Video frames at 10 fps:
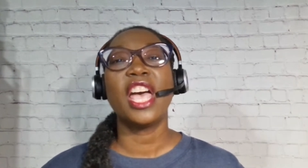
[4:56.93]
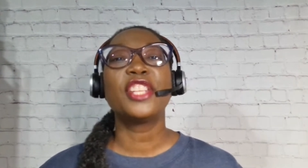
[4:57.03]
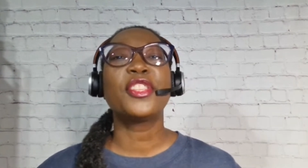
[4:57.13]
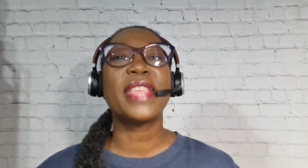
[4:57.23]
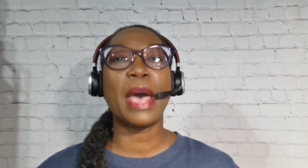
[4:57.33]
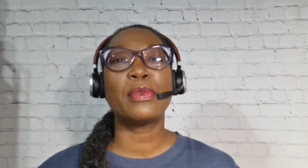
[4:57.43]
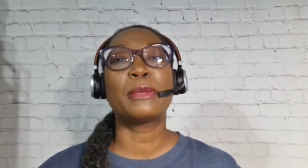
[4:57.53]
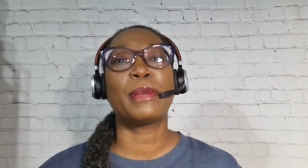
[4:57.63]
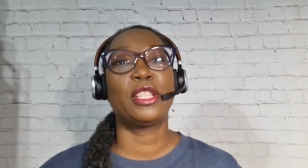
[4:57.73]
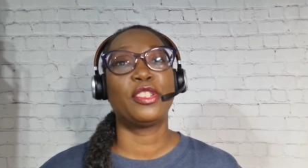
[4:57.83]
So that was
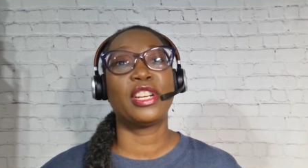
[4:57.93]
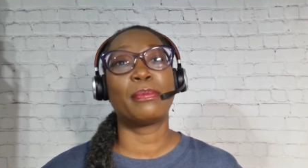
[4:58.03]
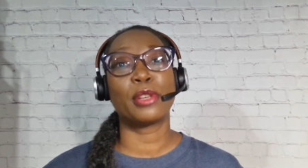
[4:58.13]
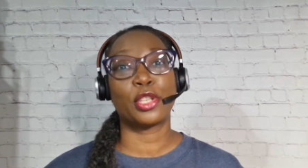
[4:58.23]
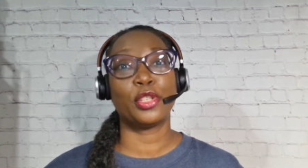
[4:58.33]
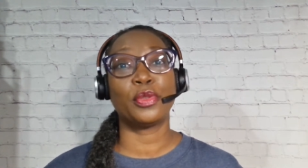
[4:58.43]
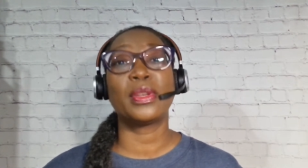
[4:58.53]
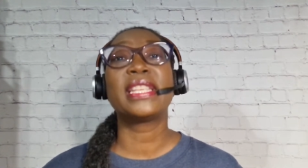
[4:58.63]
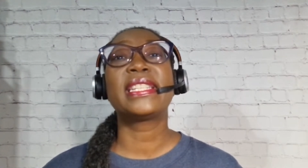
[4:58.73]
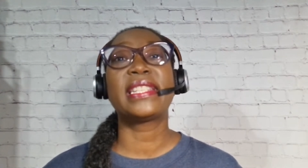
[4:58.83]
pillar number two,
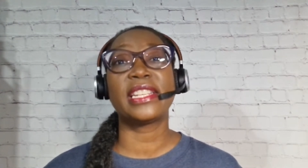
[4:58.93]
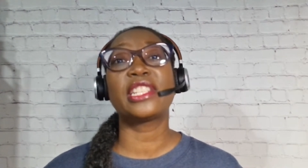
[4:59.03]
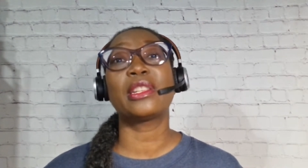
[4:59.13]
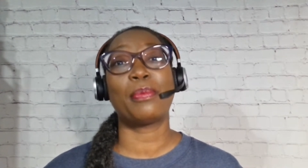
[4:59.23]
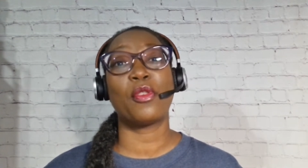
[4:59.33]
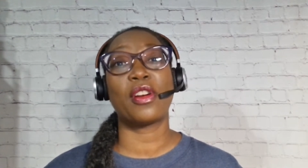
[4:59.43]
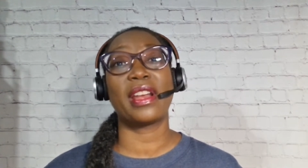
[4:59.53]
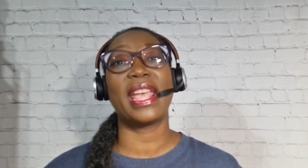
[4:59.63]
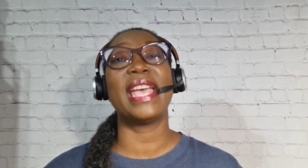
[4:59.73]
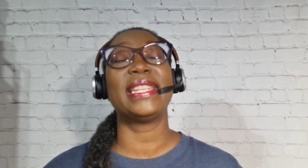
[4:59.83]
seek support
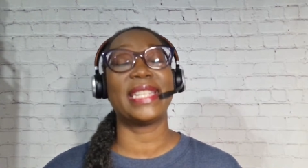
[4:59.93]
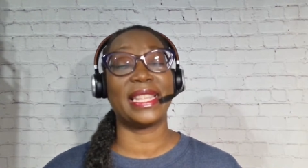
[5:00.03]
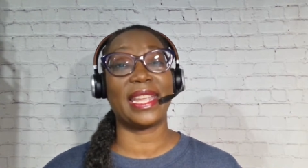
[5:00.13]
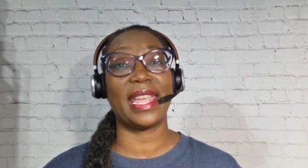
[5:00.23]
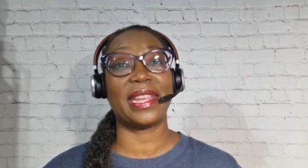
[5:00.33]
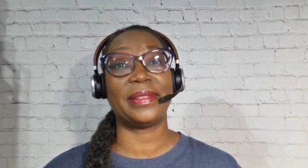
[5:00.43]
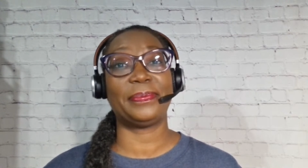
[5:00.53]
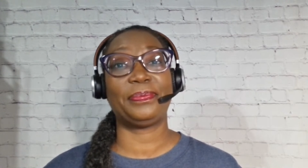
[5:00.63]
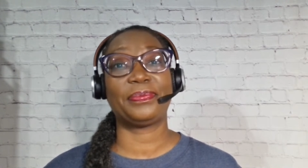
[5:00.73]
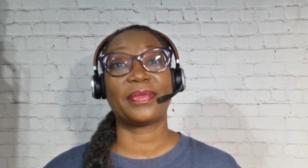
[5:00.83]
and delegate.
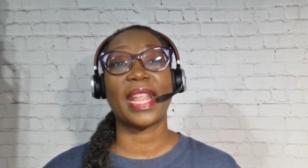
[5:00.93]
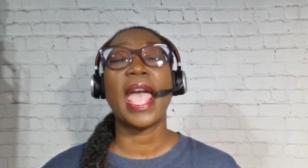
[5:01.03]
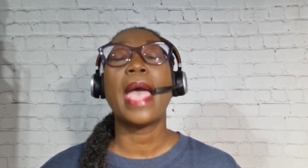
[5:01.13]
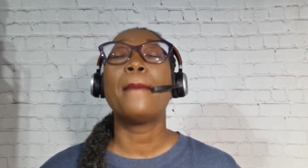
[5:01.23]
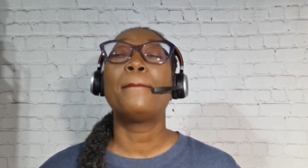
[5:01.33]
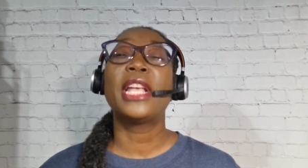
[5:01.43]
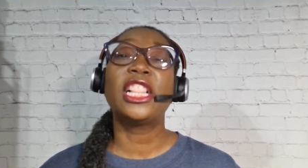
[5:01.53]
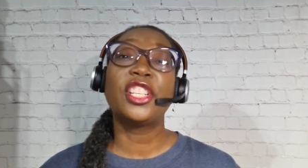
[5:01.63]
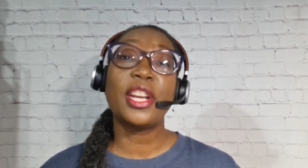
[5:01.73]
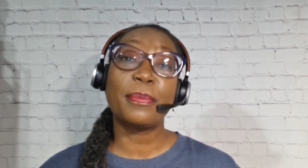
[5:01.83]

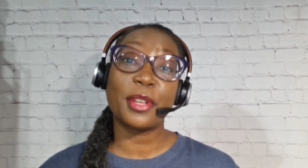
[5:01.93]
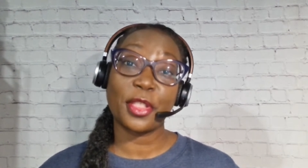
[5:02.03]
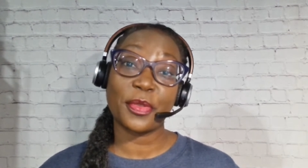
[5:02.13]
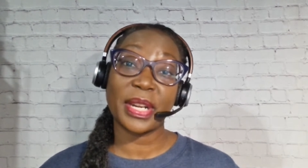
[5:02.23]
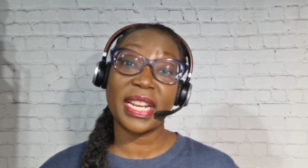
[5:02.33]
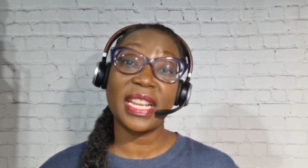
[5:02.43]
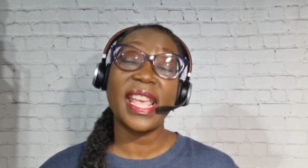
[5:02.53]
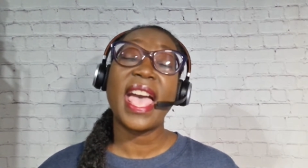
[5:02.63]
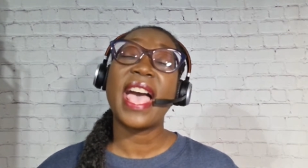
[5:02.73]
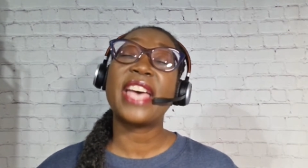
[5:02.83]
Pillar number three
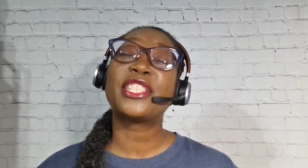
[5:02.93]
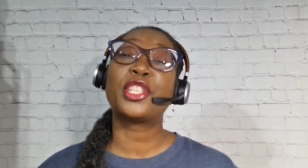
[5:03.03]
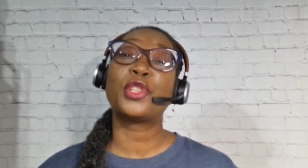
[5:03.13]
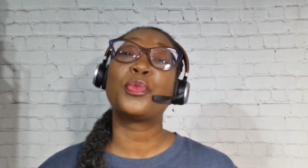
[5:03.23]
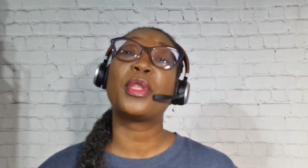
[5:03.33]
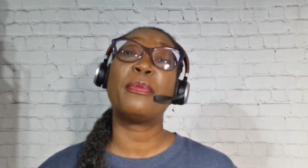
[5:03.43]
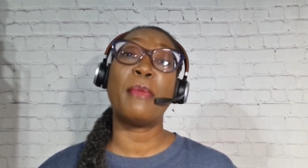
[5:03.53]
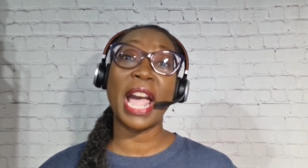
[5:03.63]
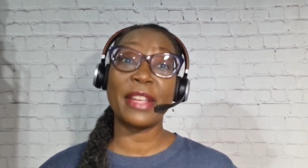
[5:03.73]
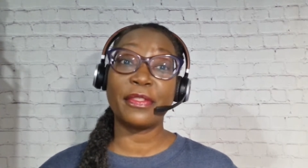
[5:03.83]
has to do with
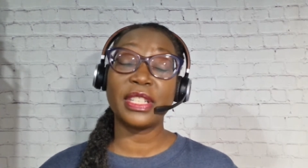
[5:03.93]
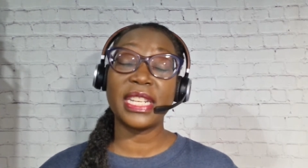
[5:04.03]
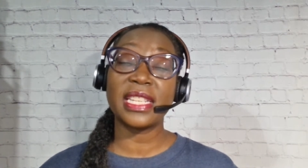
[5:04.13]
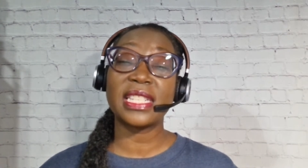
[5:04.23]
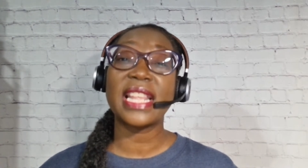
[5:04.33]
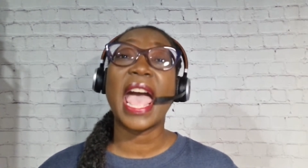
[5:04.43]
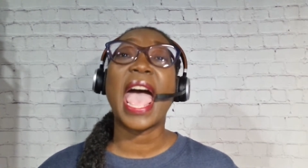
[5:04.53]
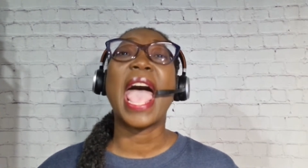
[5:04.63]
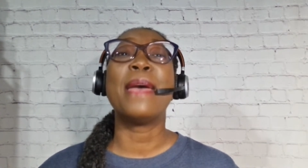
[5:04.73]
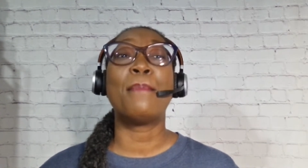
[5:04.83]
mindfulness
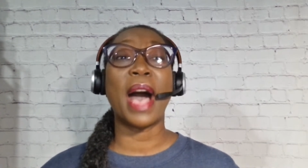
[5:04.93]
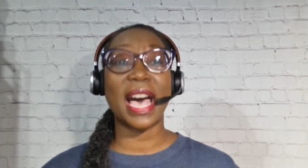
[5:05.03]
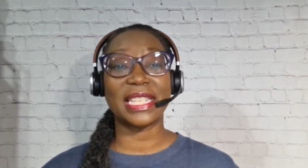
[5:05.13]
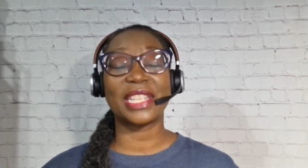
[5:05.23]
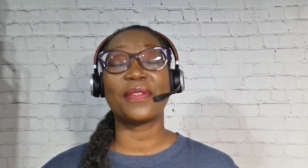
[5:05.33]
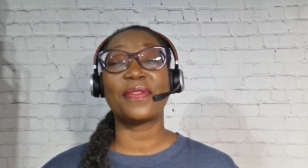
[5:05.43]
and positive